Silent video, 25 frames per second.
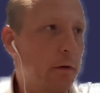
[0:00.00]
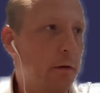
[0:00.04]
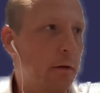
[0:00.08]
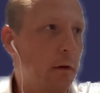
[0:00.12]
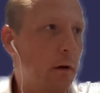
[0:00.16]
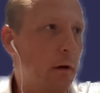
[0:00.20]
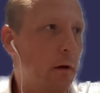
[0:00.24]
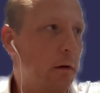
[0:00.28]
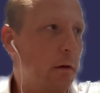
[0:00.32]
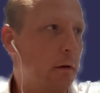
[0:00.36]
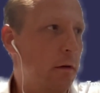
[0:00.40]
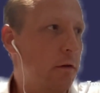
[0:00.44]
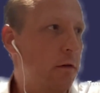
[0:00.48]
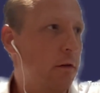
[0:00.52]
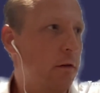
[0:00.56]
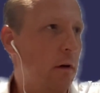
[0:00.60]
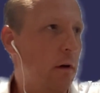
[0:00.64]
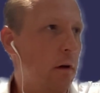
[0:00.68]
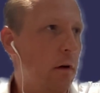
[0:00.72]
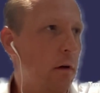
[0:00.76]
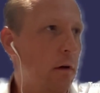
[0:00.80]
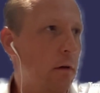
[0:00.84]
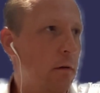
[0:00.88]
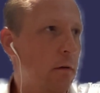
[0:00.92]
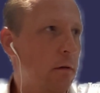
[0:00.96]
also
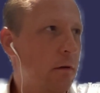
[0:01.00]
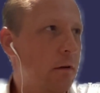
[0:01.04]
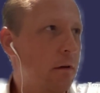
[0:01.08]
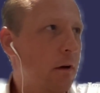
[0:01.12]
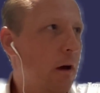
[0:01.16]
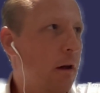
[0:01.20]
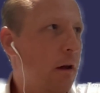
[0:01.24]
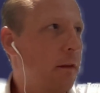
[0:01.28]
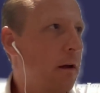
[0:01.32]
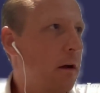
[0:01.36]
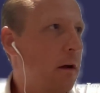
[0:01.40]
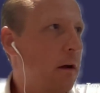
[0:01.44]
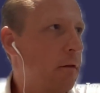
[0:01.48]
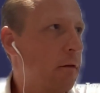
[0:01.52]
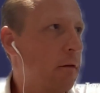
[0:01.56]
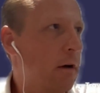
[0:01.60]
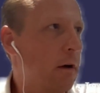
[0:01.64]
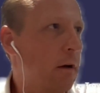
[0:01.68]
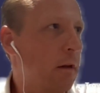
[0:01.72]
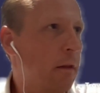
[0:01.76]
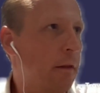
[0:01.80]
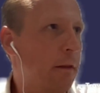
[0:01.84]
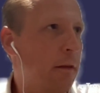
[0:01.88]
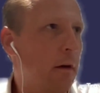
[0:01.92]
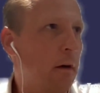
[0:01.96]
show, I think
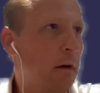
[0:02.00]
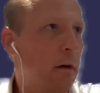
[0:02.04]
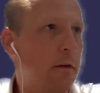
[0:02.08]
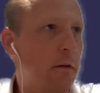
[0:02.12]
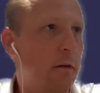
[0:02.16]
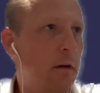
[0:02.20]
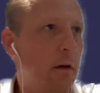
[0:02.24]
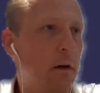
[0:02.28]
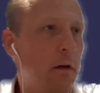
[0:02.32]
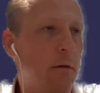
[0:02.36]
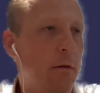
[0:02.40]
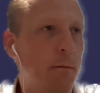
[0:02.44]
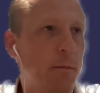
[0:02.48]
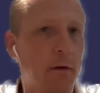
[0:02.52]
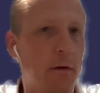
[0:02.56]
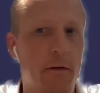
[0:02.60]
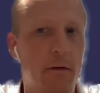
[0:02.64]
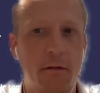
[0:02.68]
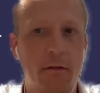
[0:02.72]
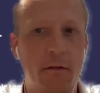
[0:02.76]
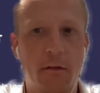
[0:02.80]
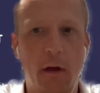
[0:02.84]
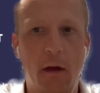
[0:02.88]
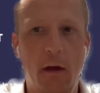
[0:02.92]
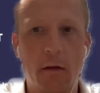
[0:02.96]
around
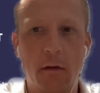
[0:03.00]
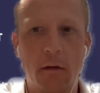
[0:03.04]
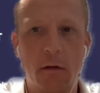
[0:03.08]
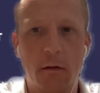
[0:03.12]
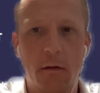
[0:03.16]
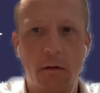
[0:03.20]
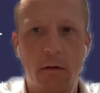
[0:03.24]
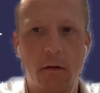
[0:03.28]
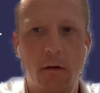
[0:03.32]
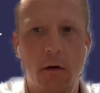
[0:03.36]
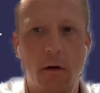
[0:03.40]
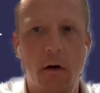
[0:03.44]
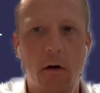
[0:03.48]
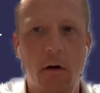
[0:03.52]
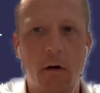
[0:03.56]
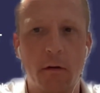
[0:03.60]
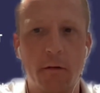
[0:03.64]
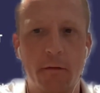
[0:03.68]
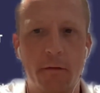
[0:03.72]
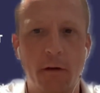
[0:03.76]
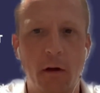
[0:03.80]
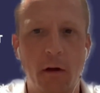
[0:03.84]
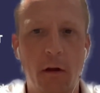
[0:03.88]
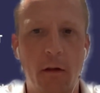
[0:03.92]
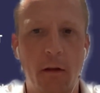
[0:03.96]
13%
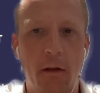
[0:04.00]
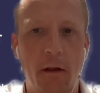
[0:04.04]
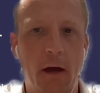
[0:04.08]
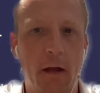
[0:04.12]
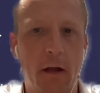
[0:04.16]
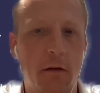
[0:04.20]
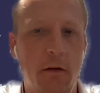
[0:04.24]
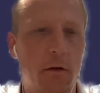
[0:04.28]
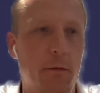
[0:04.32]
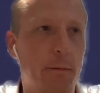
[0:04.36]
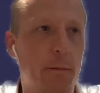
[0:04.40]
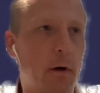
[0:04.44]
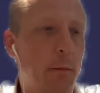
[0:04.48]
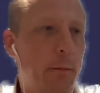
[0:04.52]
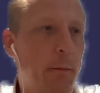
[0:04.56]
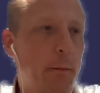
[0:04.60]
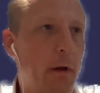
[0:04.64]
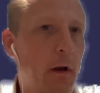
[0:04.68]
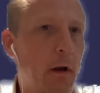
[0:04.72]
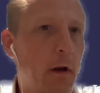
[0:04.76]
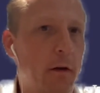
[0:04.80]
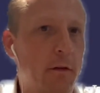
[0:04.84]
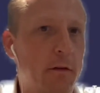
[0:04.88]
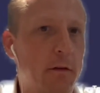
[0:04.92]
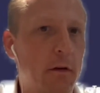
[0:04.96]
of the adult
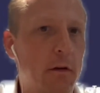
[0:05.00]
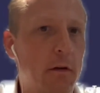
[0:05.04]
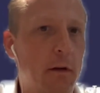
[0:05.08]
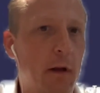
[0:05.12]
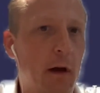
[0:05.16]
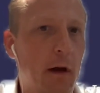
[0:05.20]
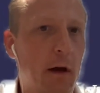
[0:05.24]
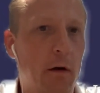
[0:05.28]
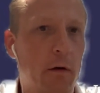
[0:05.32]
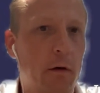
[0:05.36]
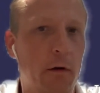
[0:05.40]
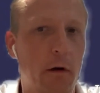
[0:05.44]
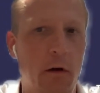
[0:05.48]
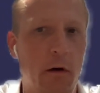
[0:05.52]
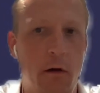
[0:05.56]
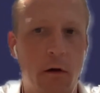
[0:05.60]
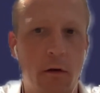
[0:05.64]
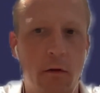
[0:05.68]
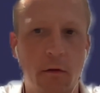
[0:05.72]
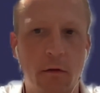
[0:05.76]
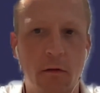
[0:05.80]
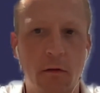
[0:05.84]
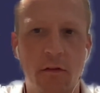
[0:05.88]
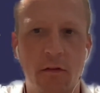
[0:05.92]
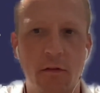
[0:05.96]
population now
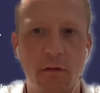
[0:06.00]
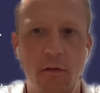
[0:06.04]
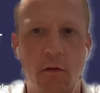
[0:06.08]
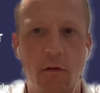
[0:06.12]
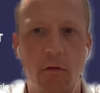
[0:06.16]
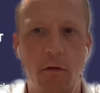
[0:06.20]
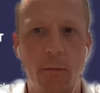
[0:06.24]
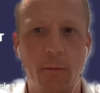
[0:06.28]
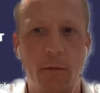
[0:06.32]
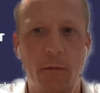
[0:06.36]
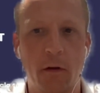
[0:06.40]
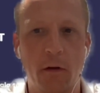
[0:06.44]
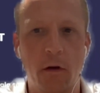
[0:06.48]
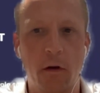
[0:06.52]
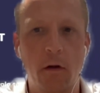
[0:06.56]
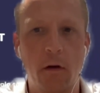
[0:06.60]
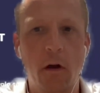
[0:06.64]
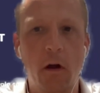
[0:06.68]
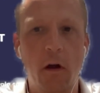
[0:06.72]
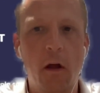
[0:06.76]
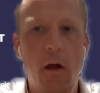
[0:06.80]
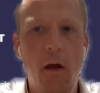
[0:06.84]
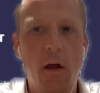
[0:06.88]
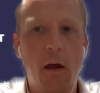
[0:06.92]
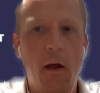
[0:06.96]
owns
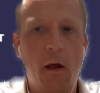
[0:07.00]
crypto.